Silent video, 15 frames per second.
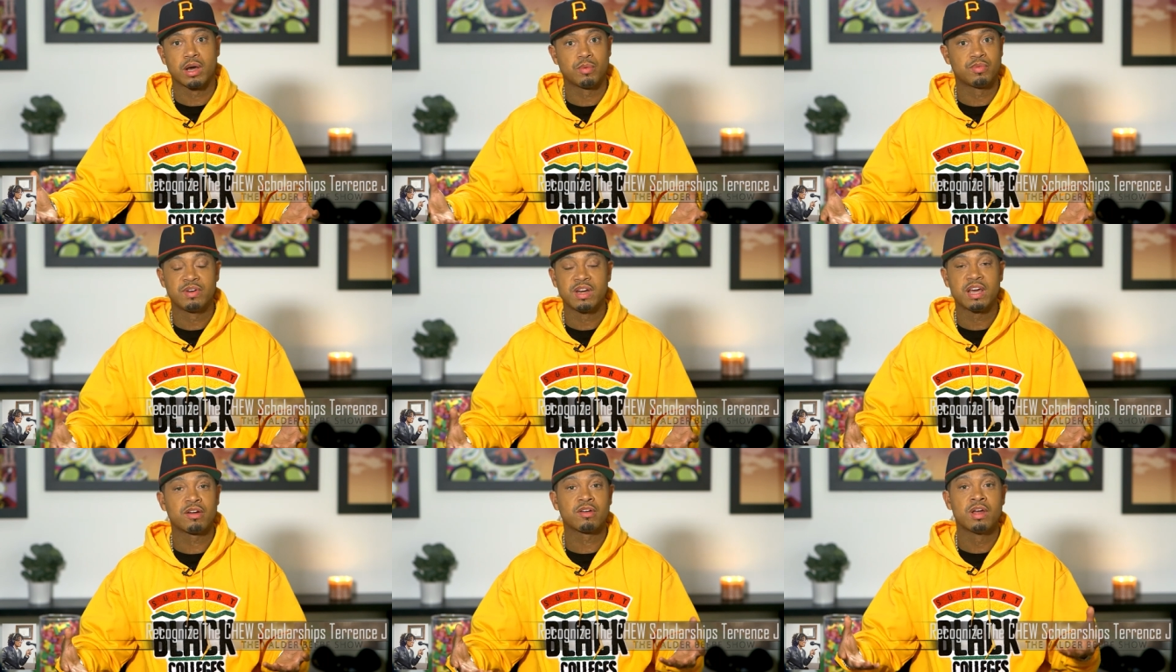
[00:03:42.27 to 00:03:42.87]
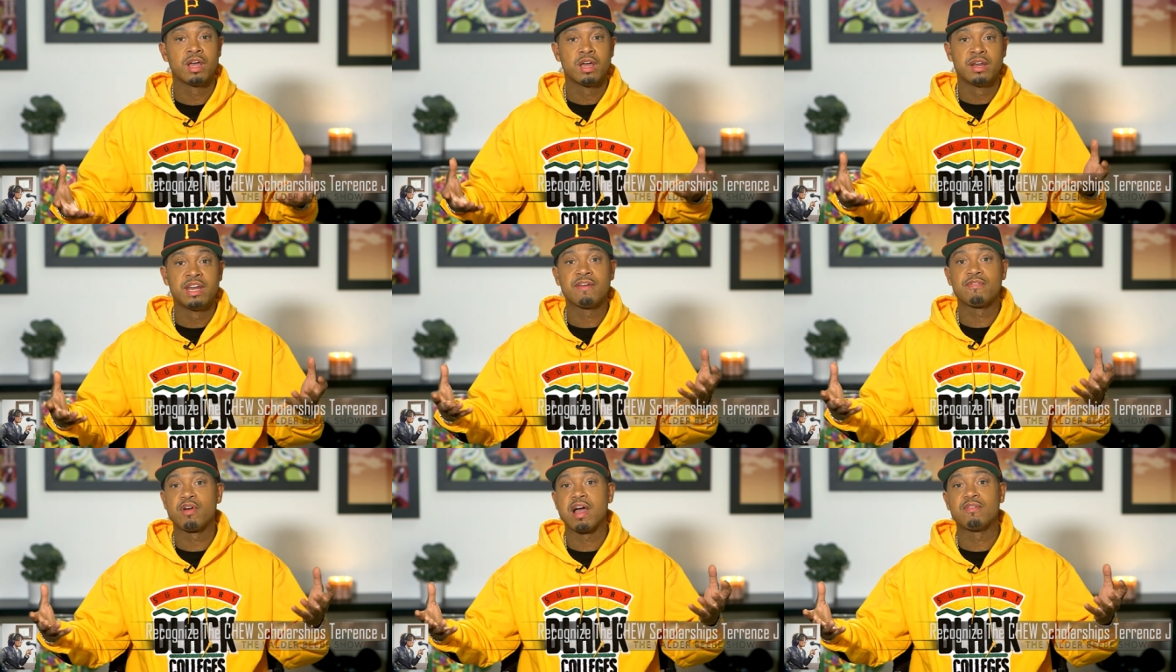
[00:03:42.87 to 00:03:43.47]
I would never
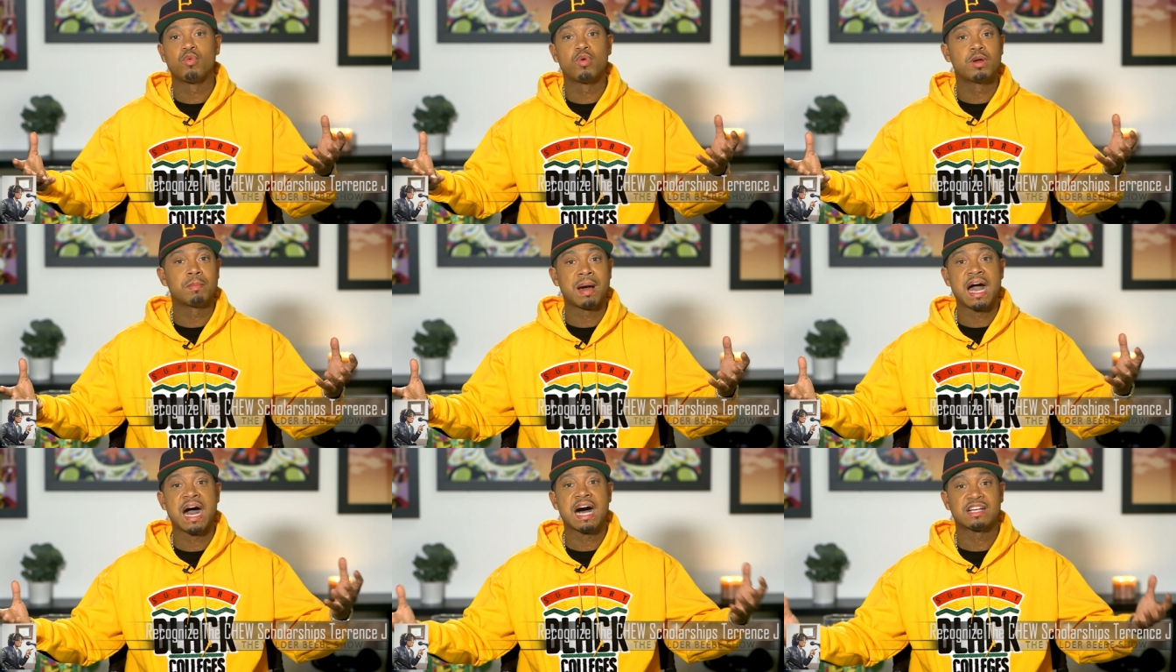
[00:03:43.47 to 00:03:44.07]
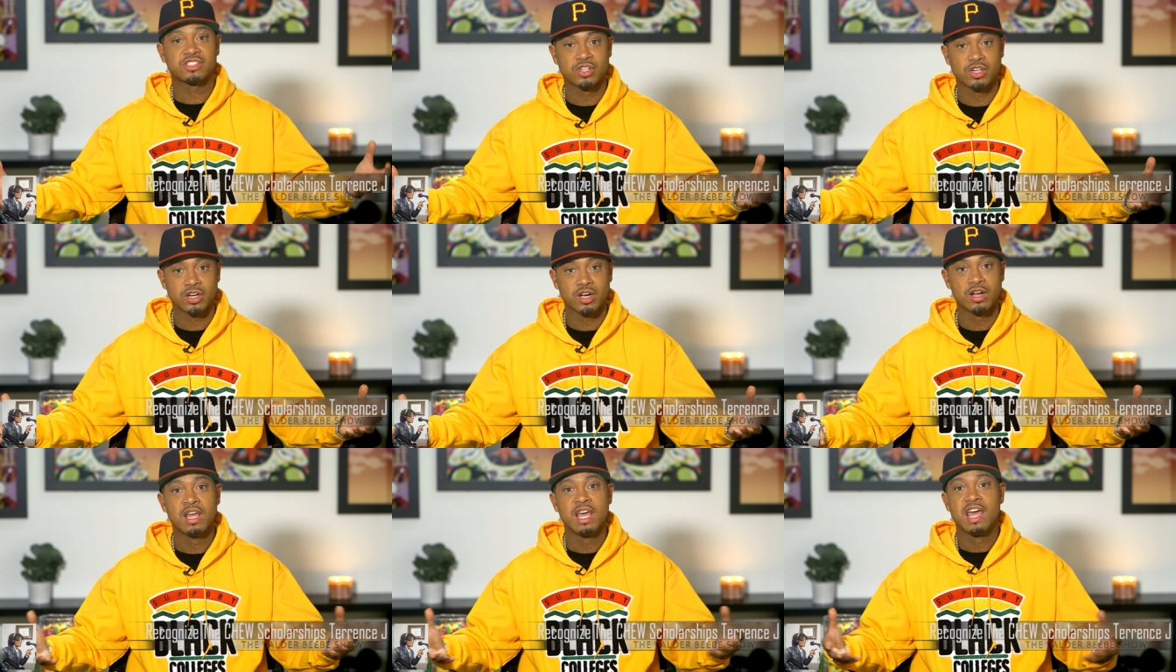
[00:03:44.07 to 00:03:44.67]
never have won my
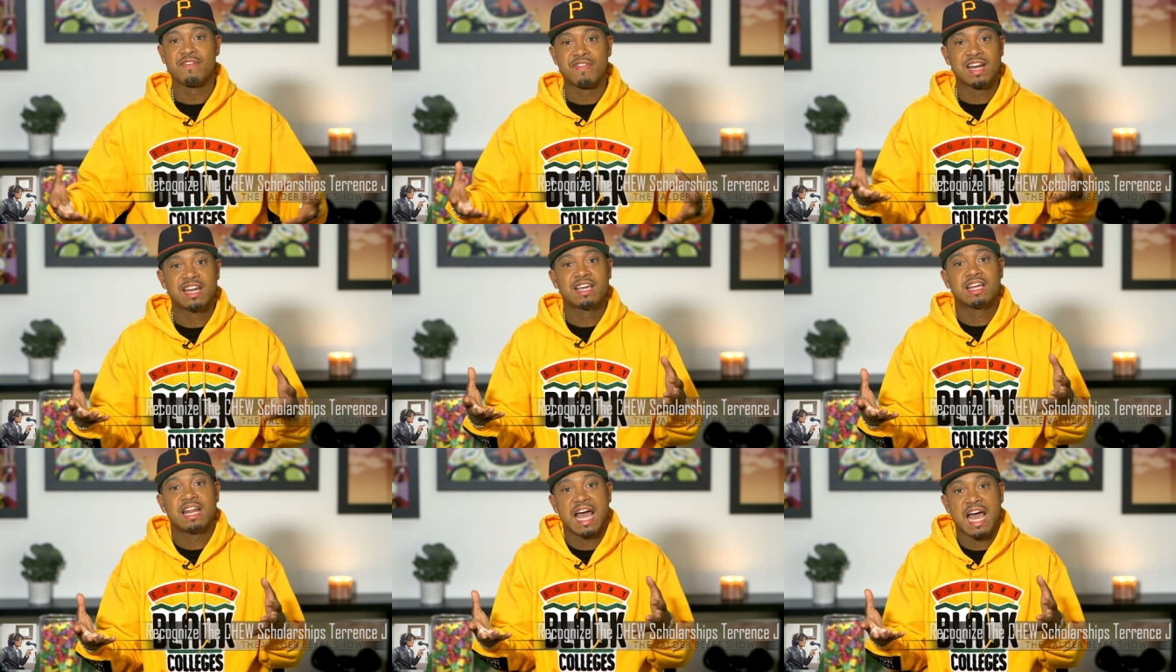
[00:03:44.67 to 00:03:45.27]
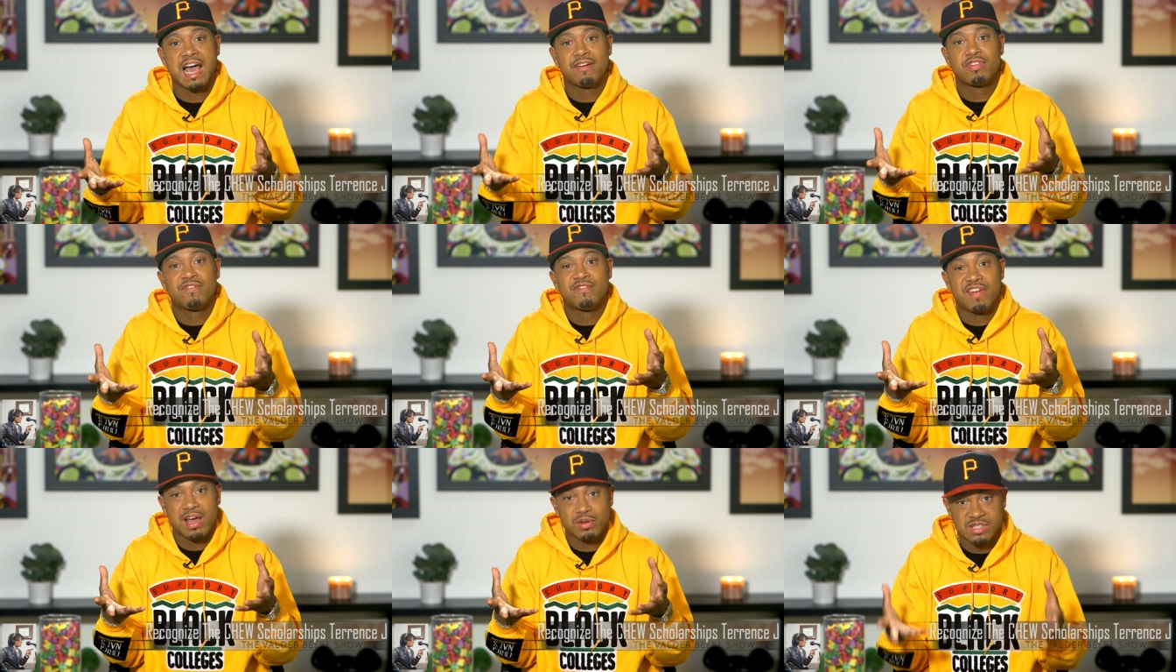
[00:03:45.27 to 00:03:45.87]
Oscar if I didn't have the
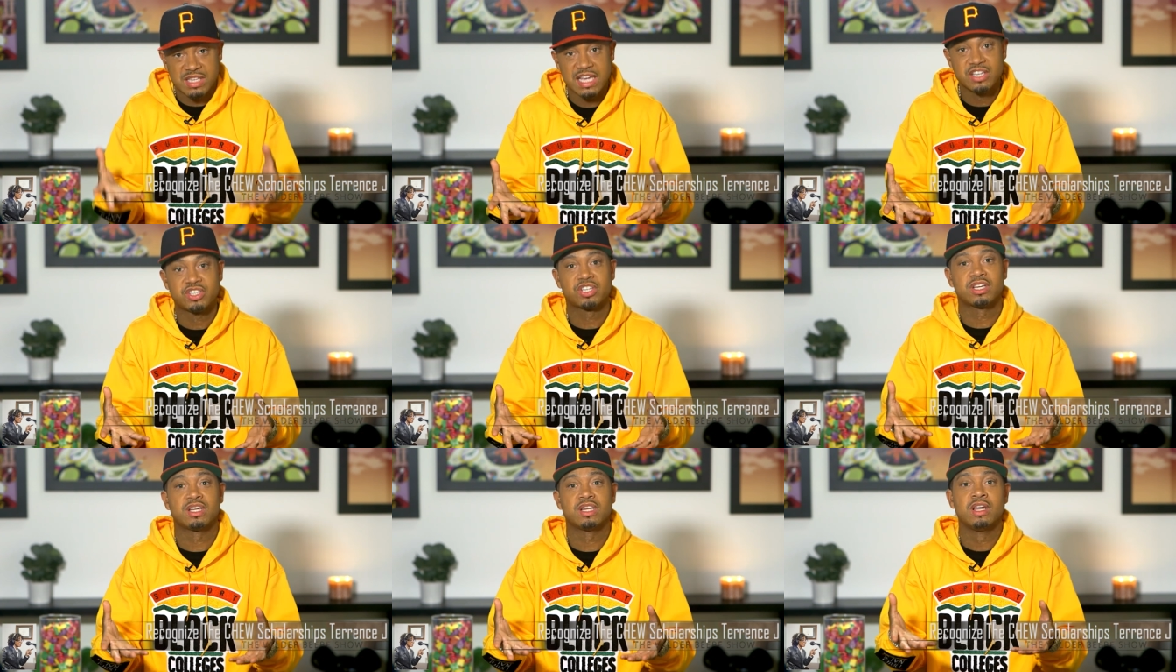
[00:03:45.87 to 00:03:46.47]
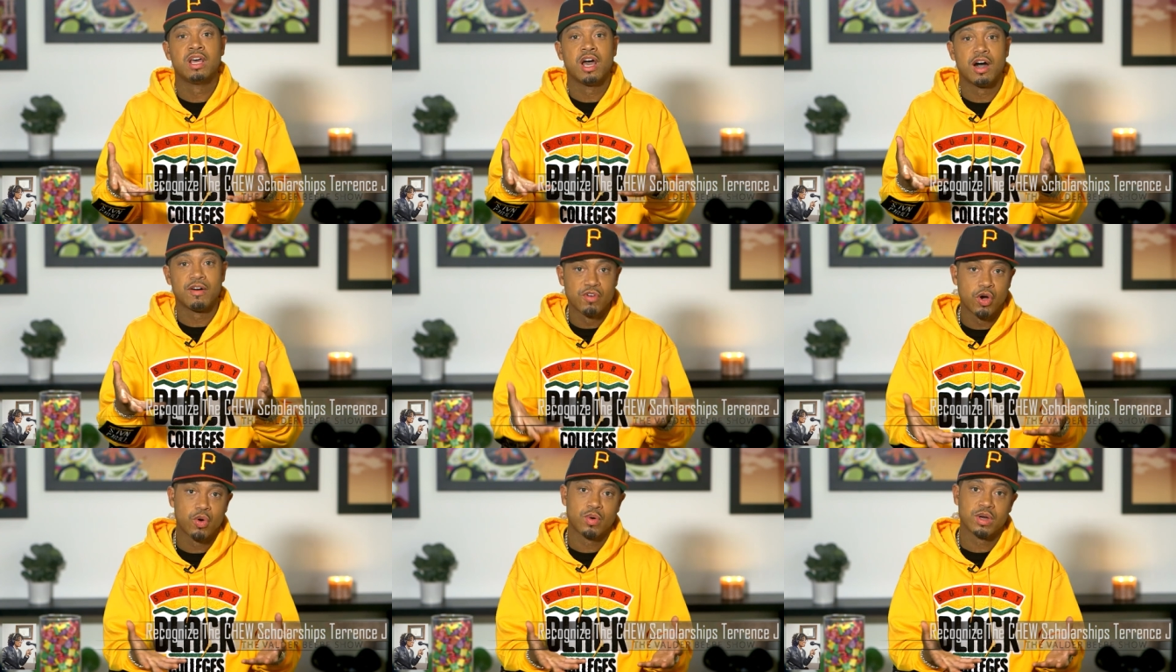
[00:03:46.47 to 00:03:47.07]
foundation of
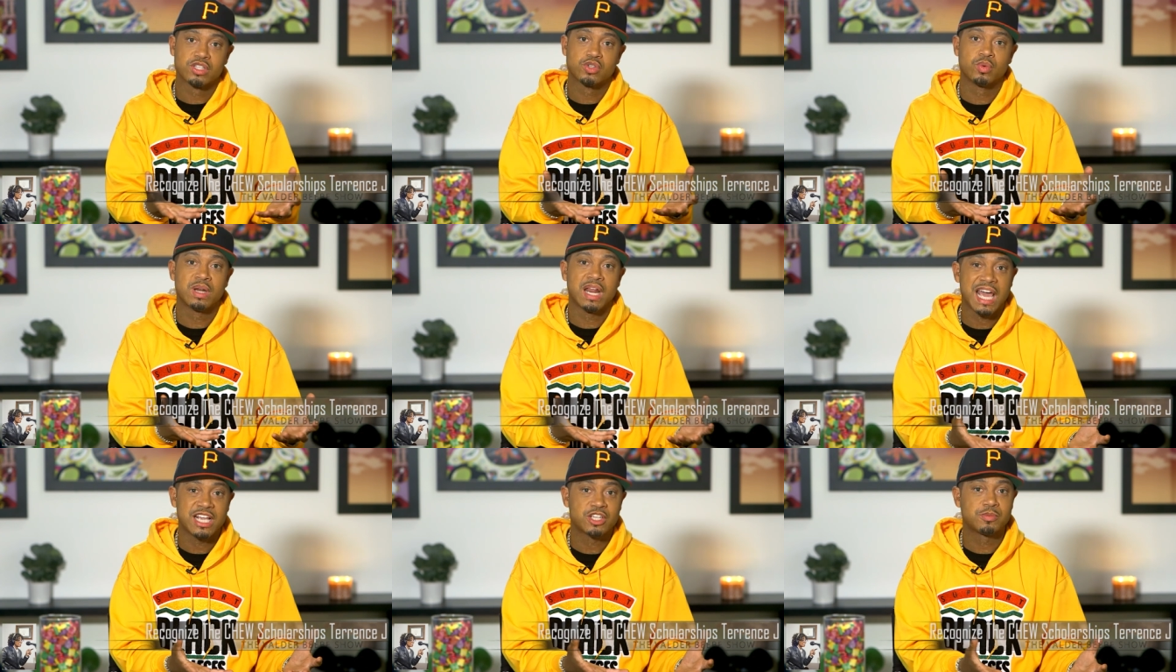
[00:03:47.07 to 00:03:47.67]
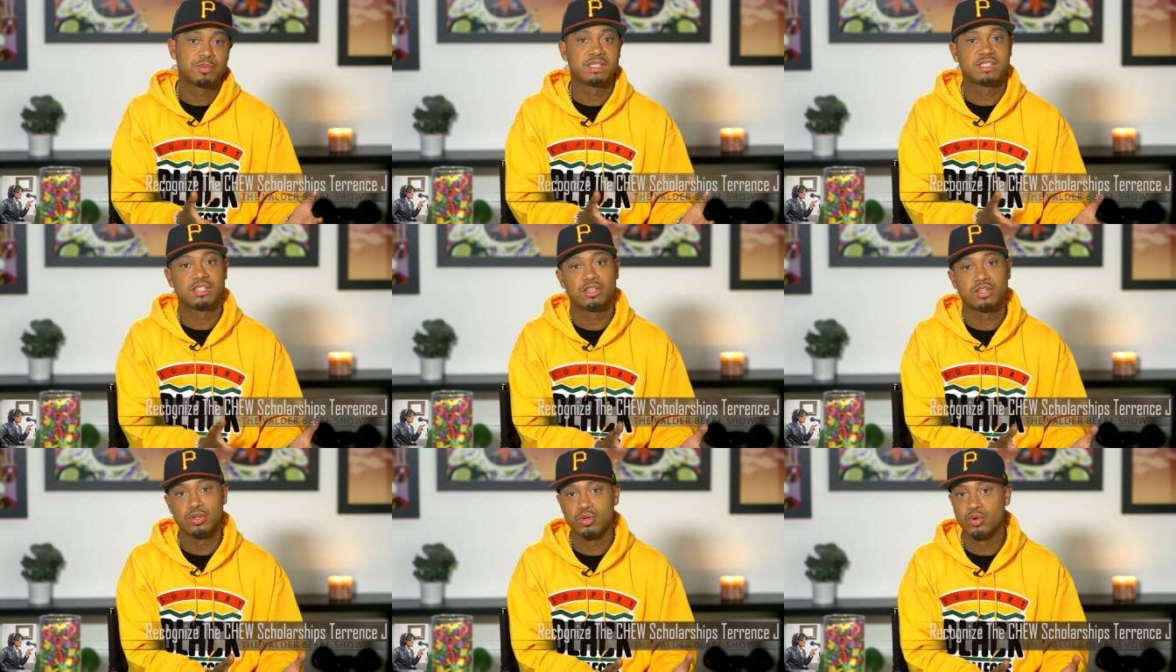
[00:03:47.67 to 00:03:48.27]
going to an
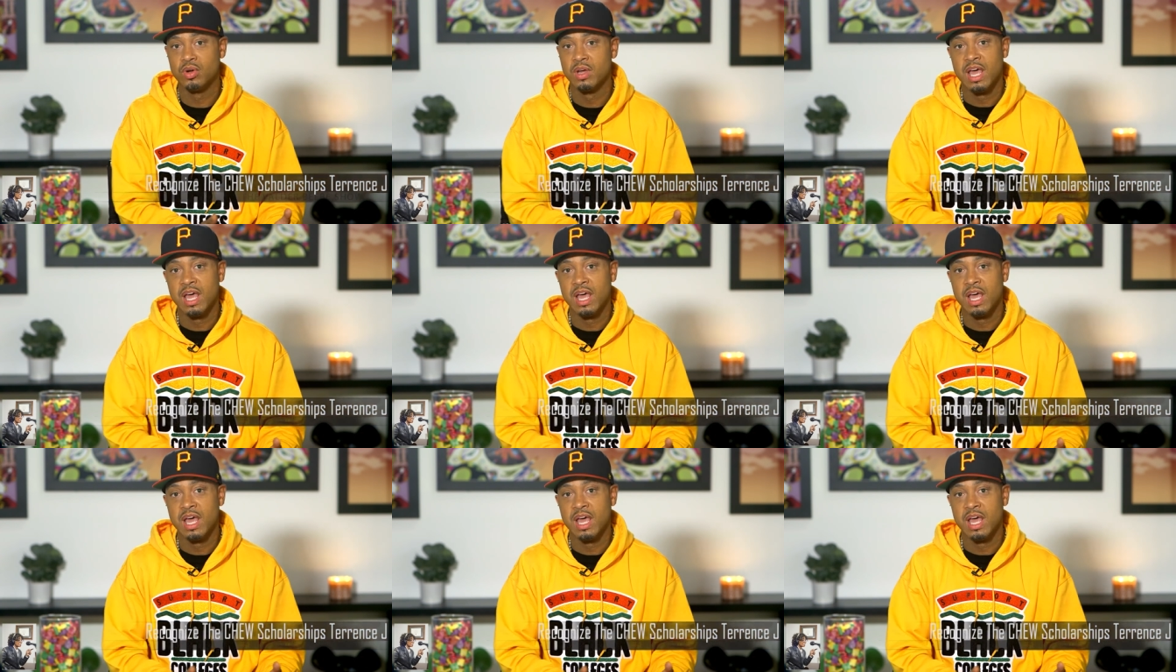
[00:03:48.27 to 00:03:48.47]
HBCU.